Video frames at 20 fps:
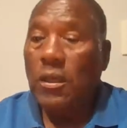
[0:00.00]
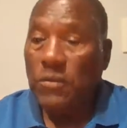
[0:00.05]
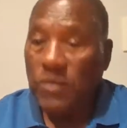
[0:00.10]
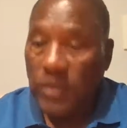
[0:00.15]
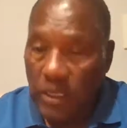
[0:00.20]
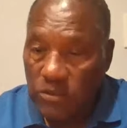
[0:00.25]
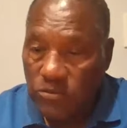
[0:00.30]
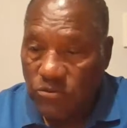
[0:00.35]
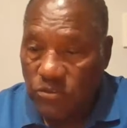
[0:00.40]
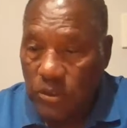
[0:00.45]

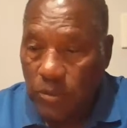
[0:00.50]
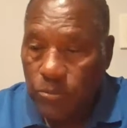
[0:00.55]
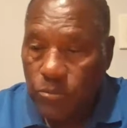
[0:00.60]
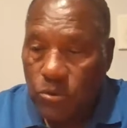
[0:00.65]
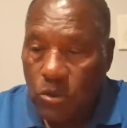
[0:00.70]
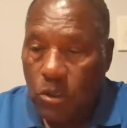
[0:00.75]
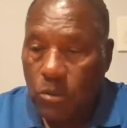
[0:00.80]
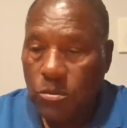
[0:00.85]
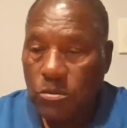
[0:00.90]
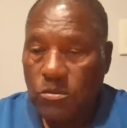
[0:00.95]
yes, Jim
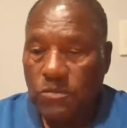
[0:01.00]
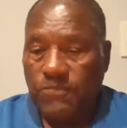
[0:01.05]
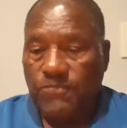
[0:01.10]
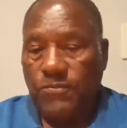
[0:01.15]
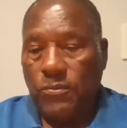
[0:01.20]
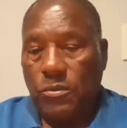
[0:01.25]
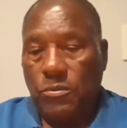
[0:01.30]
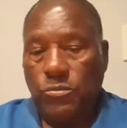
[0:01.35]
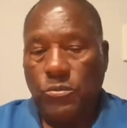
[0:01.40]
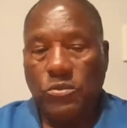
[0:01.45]
Crow
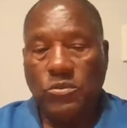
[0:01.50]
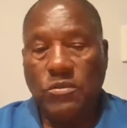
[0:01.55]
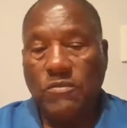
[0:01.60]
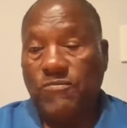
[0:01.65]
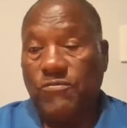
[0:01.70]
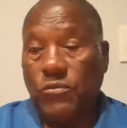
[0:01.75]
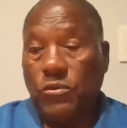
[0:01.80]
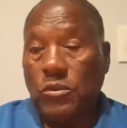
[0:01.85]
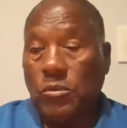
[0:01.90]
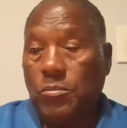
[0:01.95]
was in
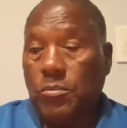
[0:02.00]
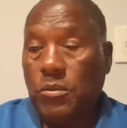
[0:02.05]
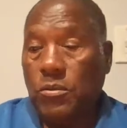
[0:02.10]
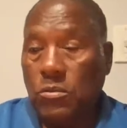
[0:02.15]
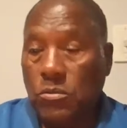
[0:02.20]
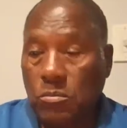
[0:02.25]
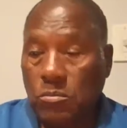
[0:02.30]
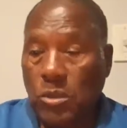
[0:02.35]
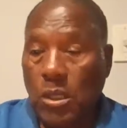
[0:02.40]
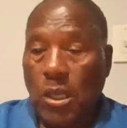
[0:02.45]
full
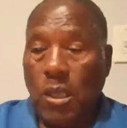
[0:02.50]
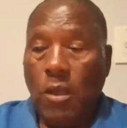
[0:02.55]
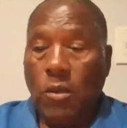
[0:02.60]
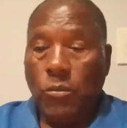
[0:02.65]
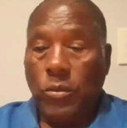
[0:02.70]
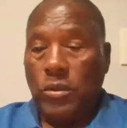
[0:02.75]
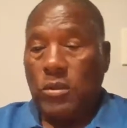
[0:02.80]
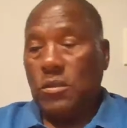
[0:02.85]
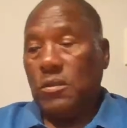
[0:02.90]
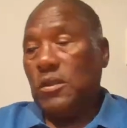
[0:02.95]
bloom.
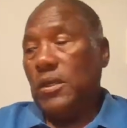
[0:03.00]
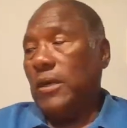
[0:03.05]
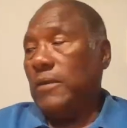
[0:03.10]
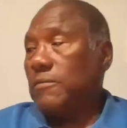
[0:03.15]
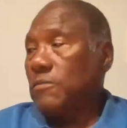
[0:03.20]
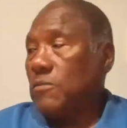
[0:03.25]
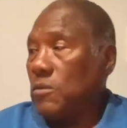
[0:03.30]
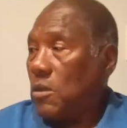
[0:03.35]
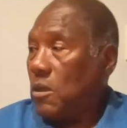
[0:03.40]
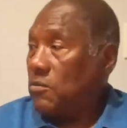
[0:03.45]
We could
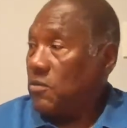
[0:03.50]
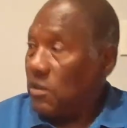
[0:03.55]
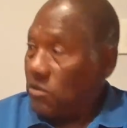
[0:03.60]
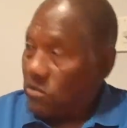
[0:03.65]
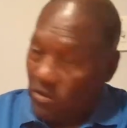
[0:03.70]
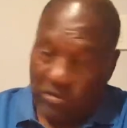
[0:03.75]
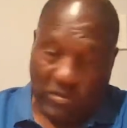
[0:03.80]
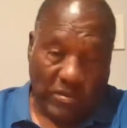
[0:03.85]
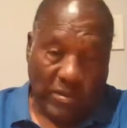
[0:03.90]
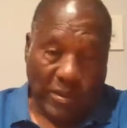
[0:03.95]
not, as I
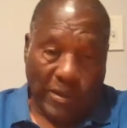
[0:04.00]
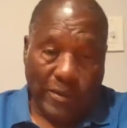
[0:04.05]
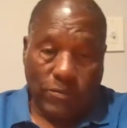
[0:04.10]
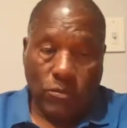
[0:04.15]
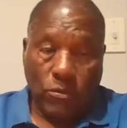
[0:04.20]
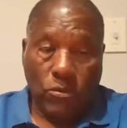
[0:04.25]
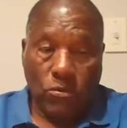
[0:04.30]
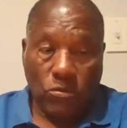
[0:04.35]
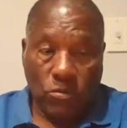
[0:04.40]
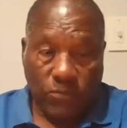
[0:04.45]
just said,
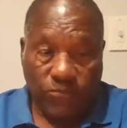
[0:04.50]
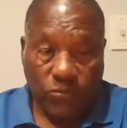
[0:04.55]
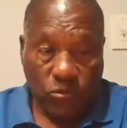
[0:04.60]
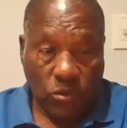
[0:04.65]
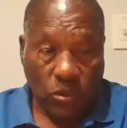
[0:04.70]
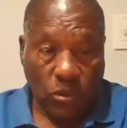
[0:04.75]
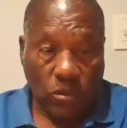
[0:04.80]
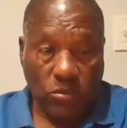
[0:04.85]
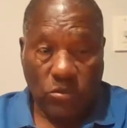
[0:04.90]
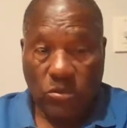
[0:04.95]
use the
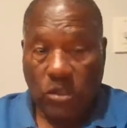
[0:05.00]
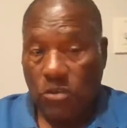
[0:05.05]
facilities